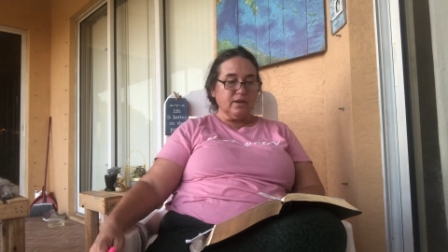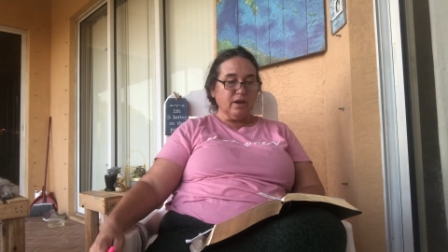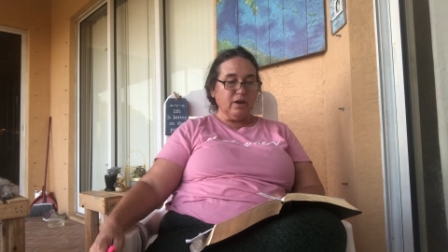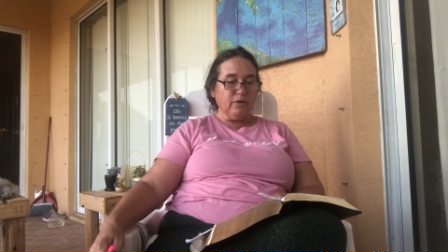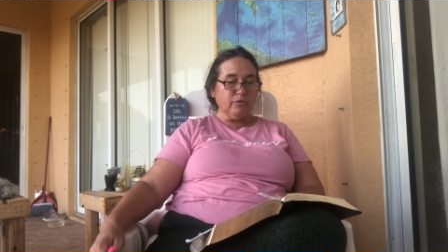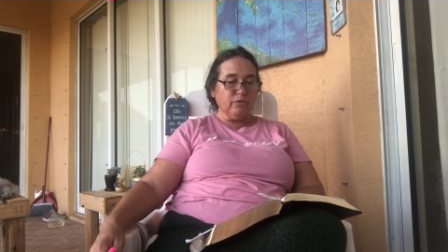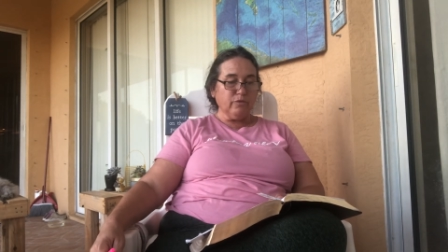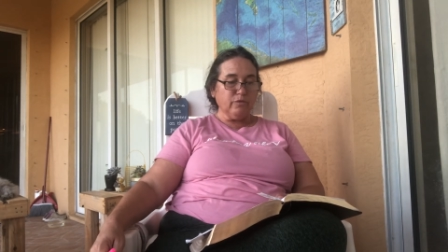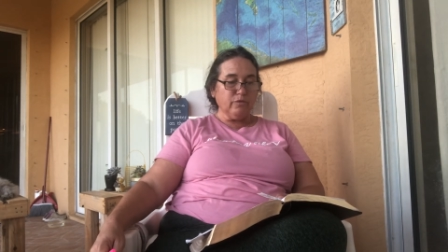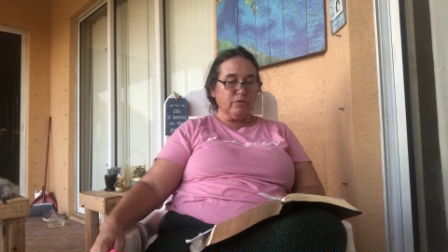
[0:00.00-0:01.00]
of
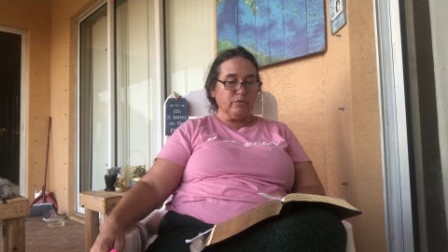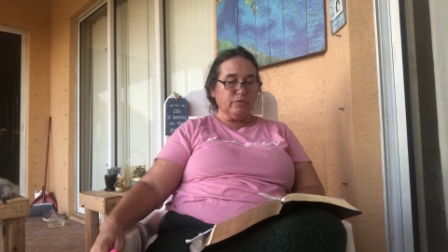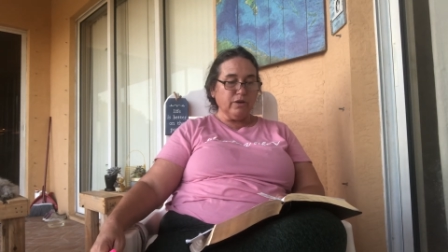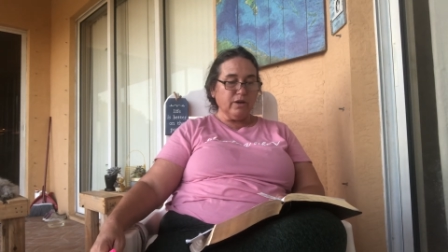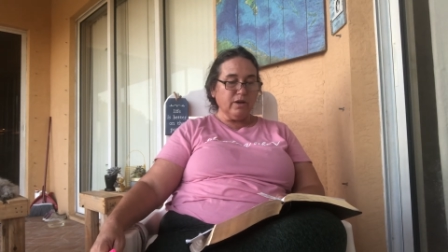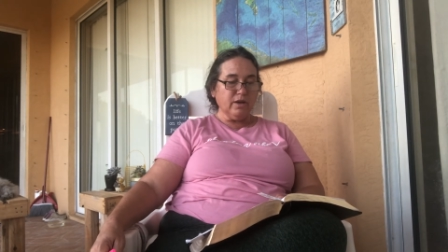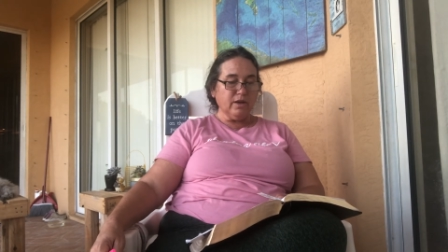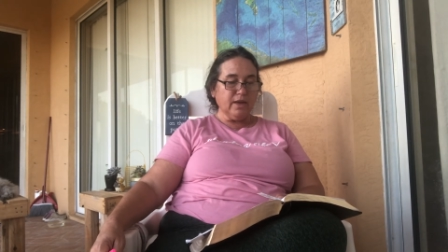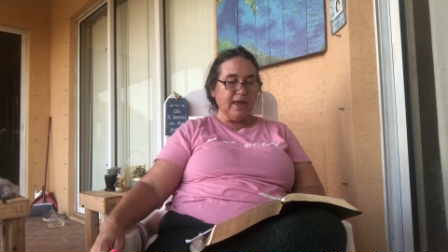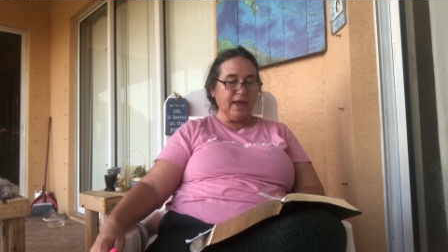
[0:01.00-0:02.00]

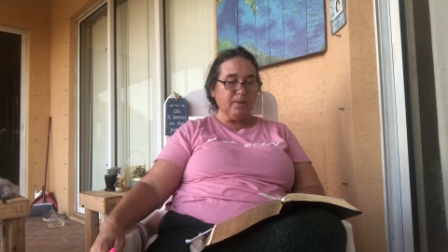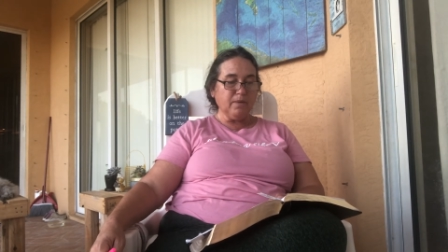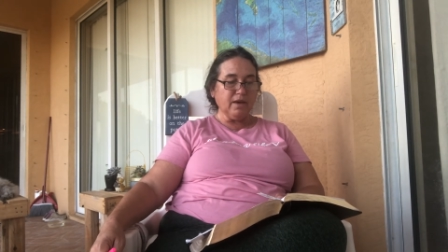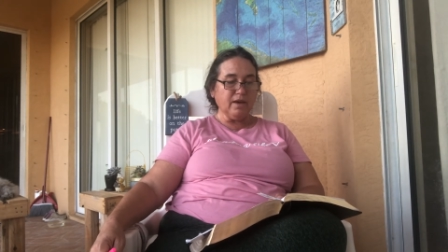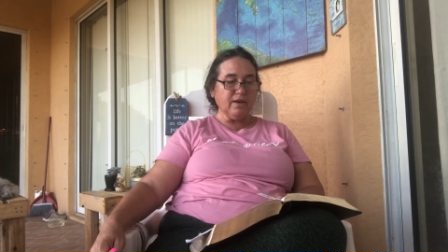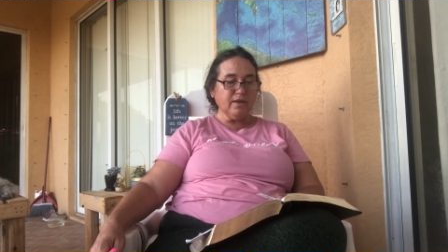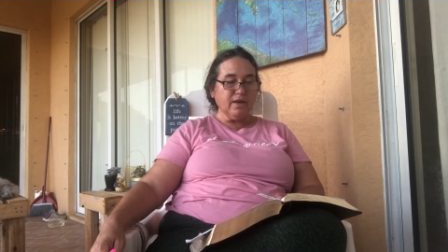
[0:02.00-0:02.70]
Rehabiah,